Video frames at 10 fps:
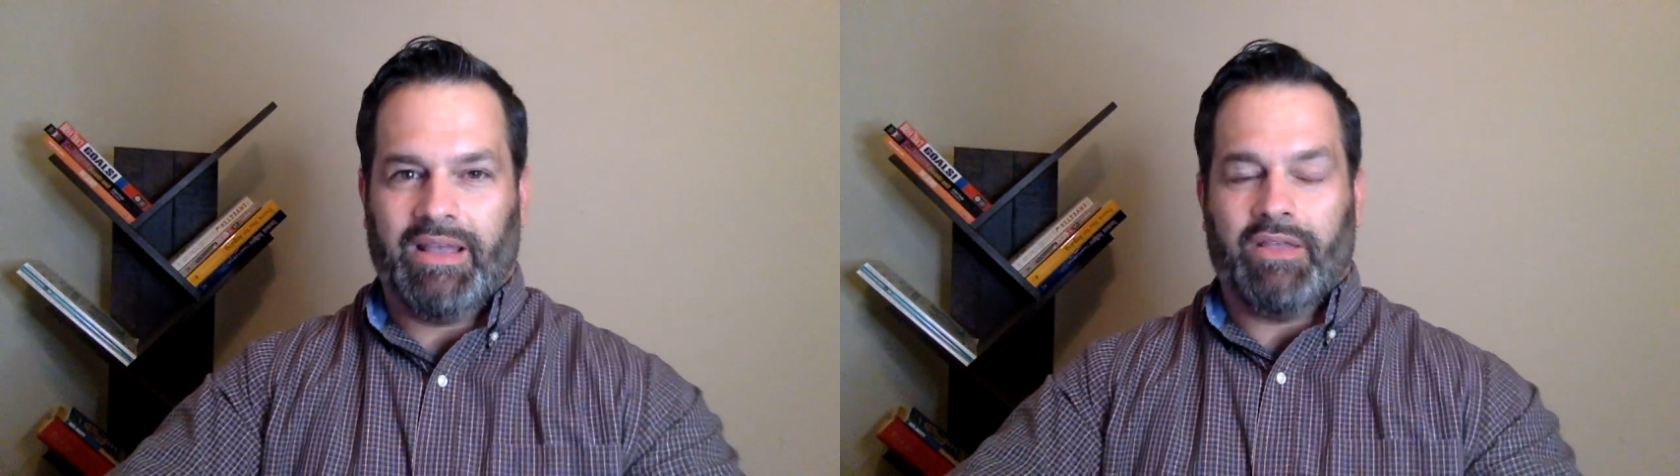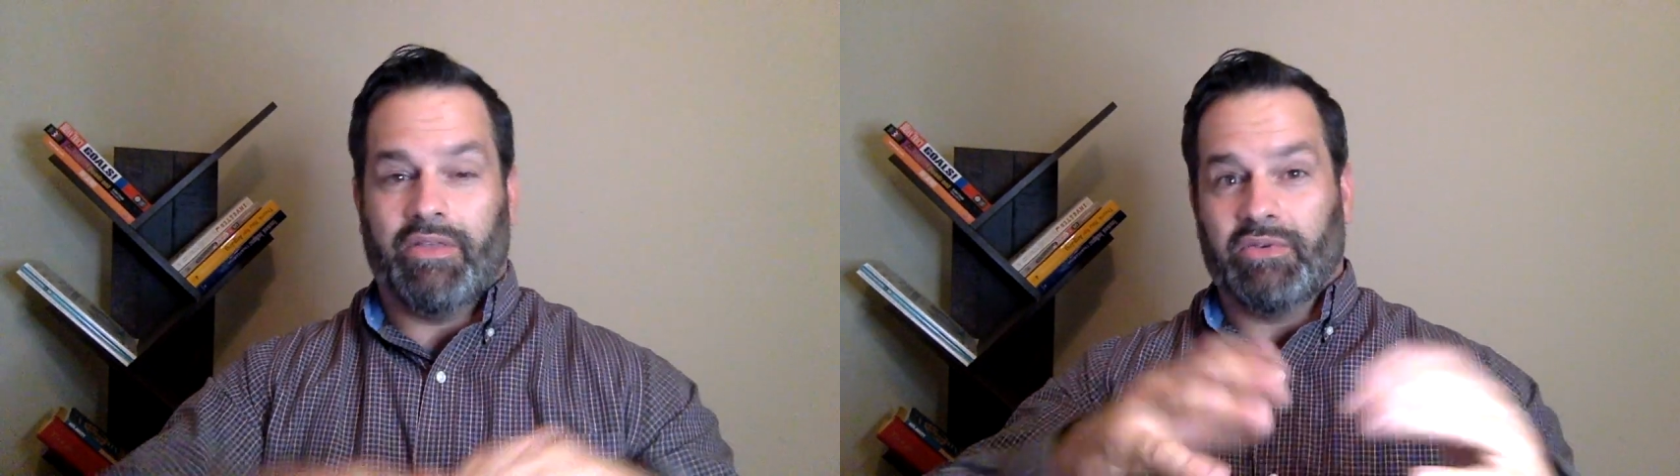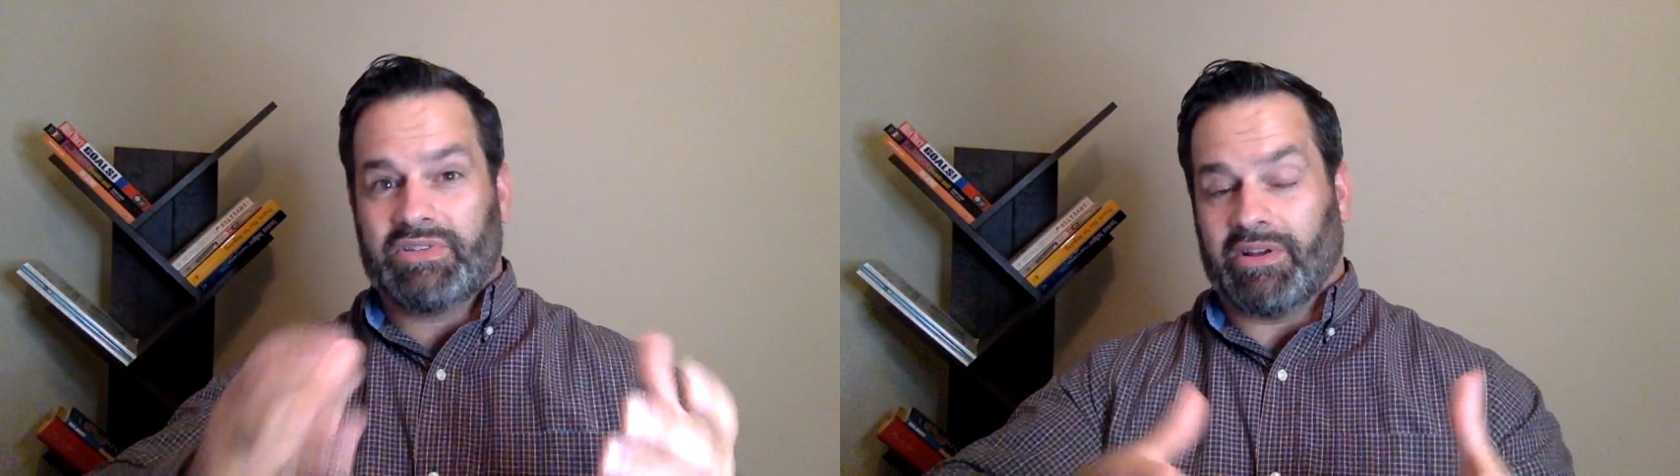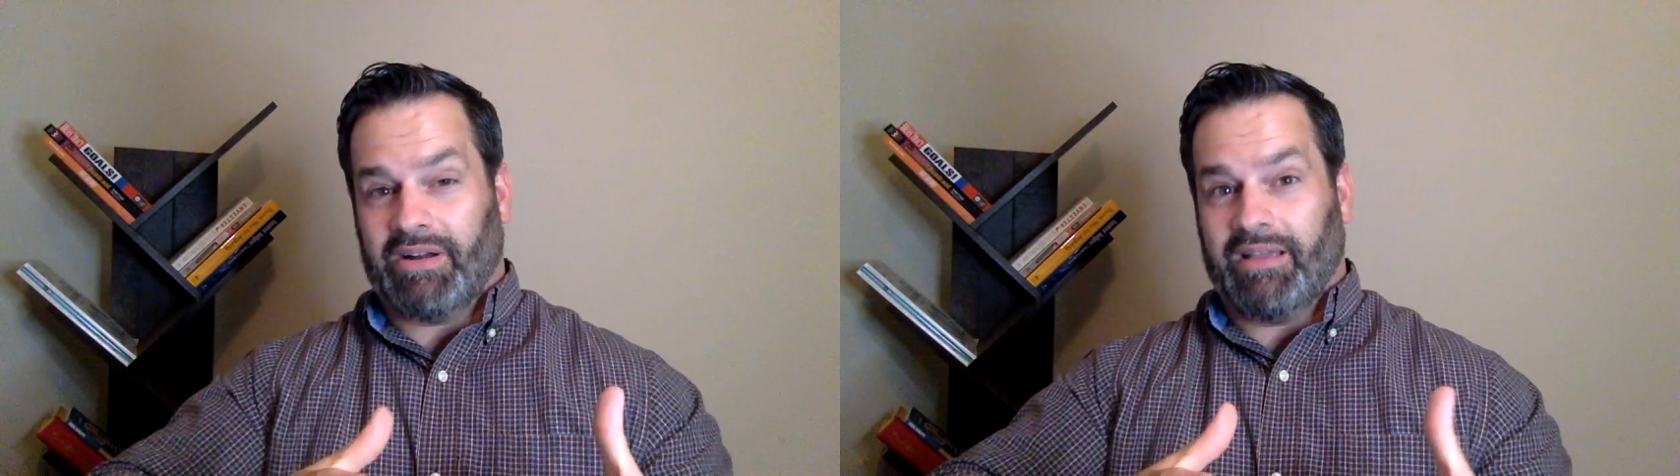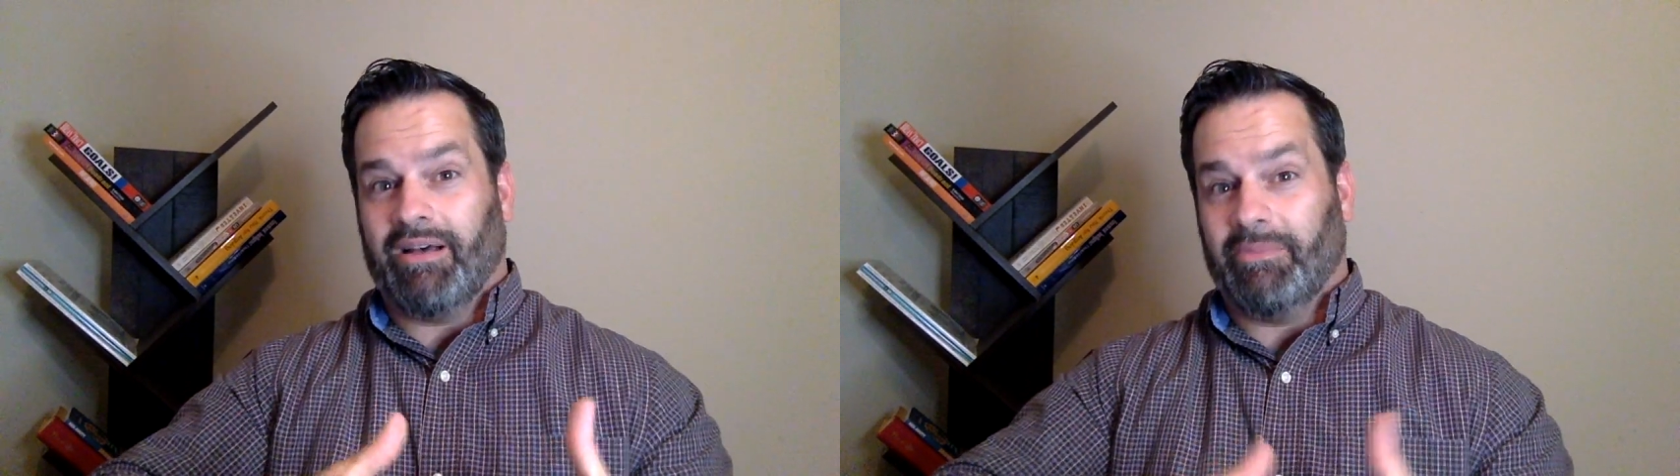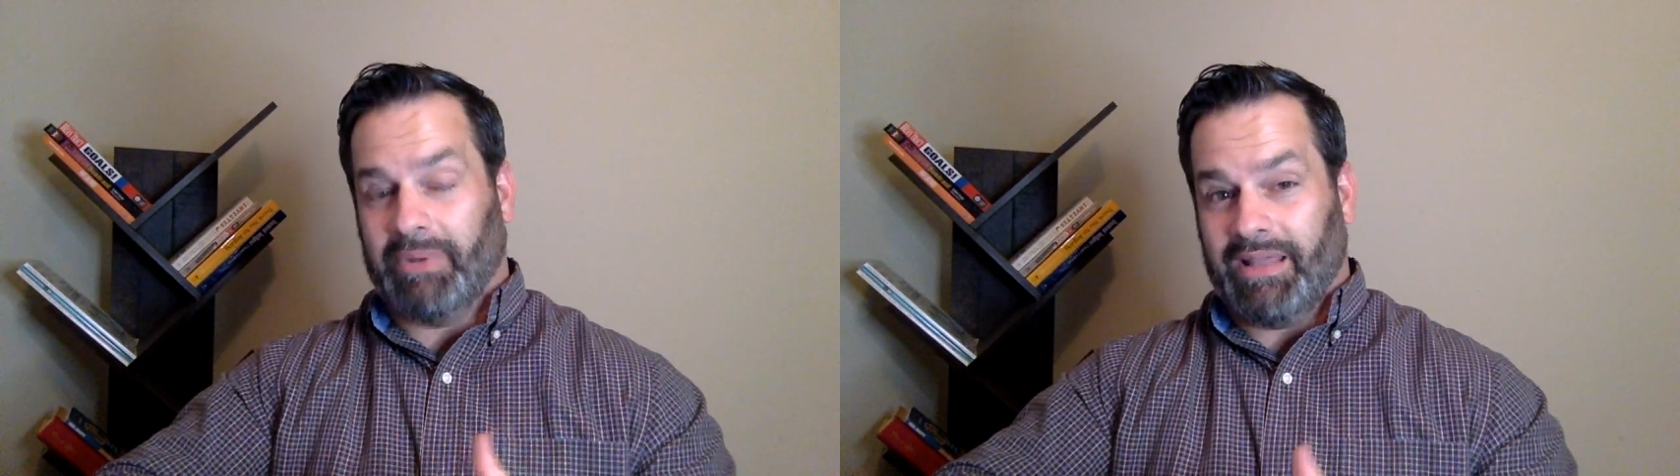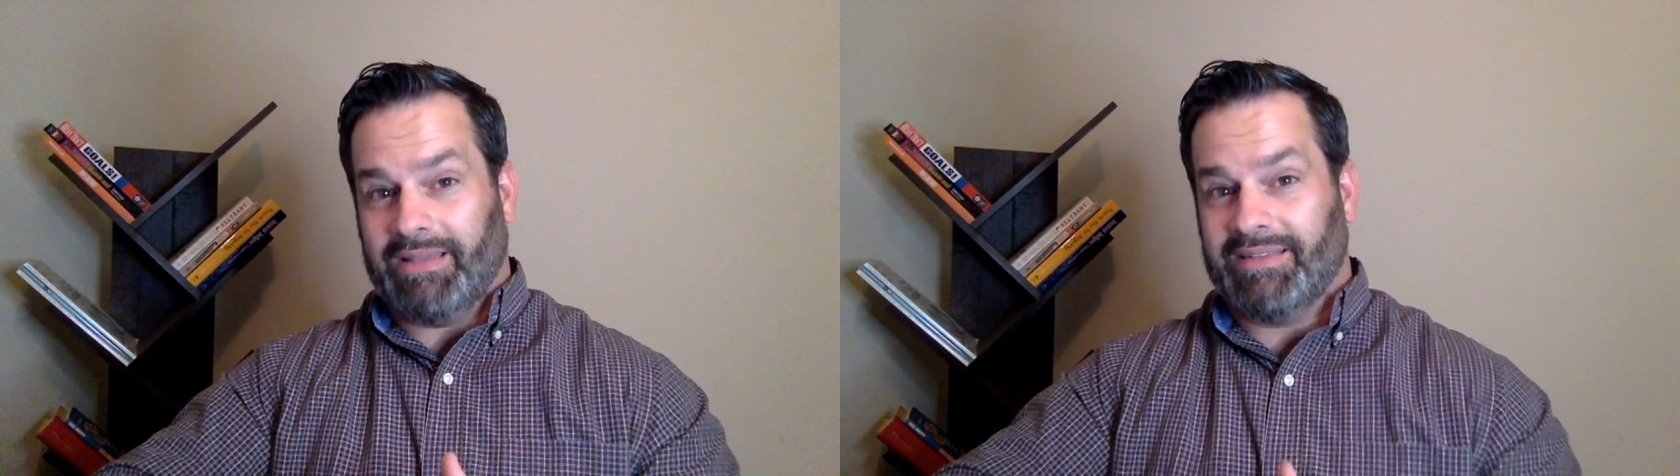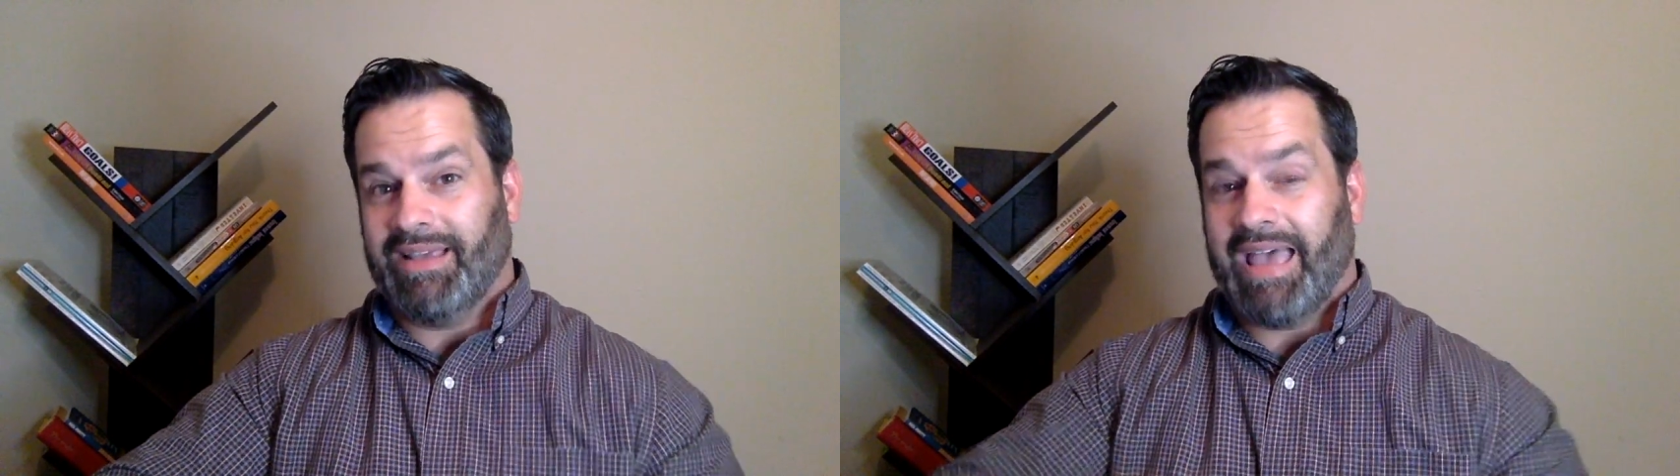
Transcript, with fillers: Those 30 companies